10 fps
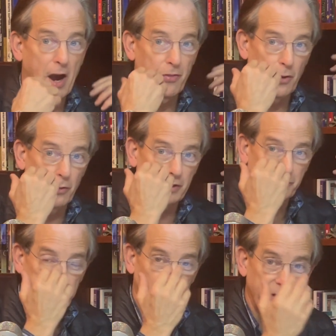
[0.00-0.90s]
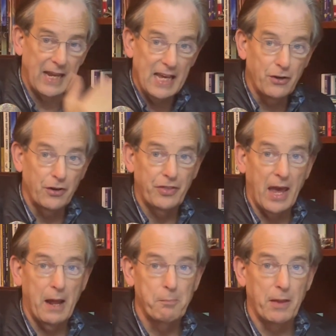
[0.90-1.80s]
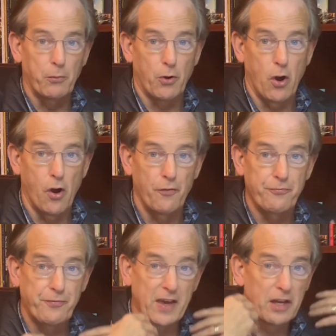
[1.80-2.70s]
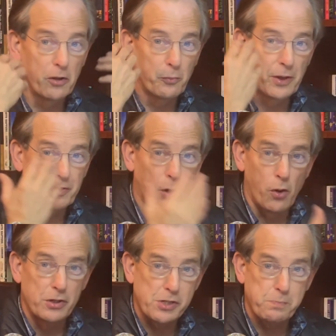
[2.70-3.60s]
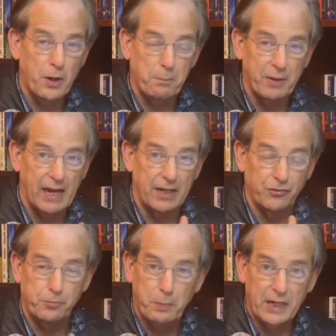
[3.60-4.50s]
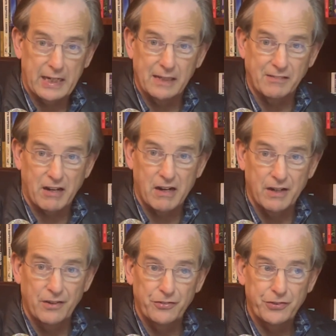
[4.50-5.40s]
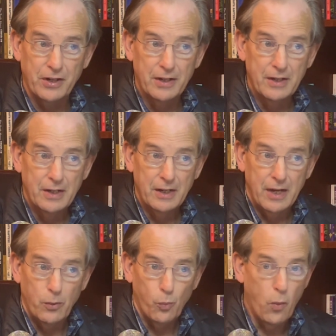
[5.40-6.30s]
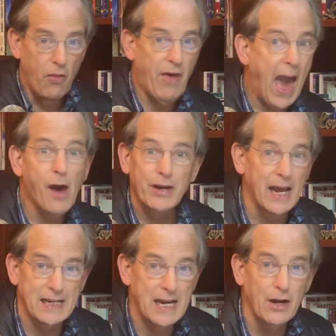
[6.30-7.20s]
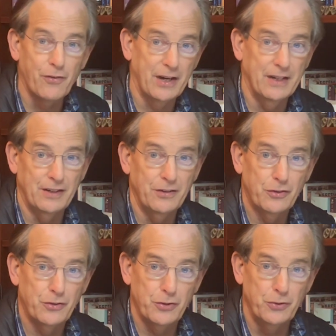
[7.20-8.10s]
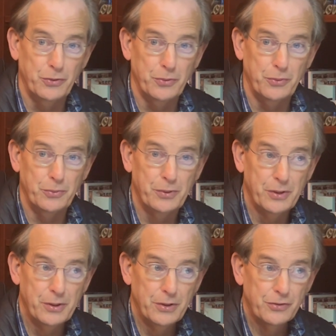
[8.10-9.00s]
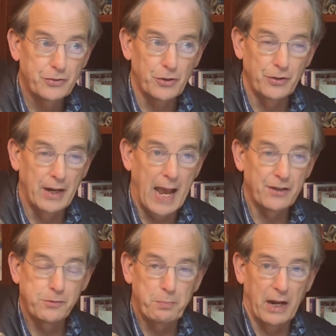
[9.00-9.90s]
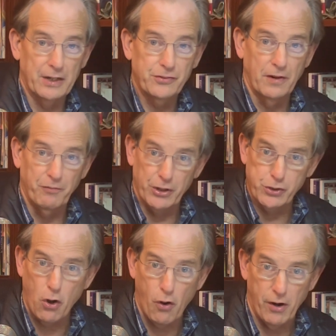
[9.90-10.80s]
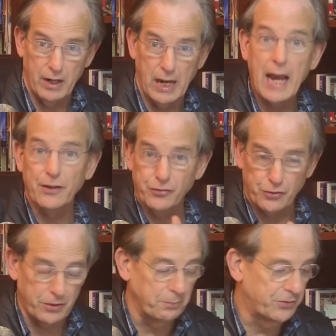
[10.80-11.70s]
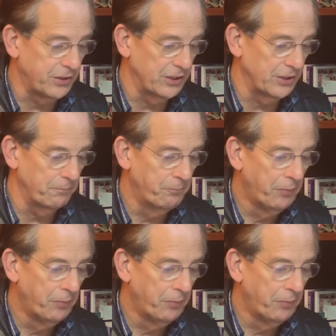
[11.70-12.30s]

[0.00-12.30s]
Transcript: of the Holy Spirit entered them, they were all filled with the Holy Spirit, began to speak in tongues without adhering to certain aspects of the Torah, like circumcision.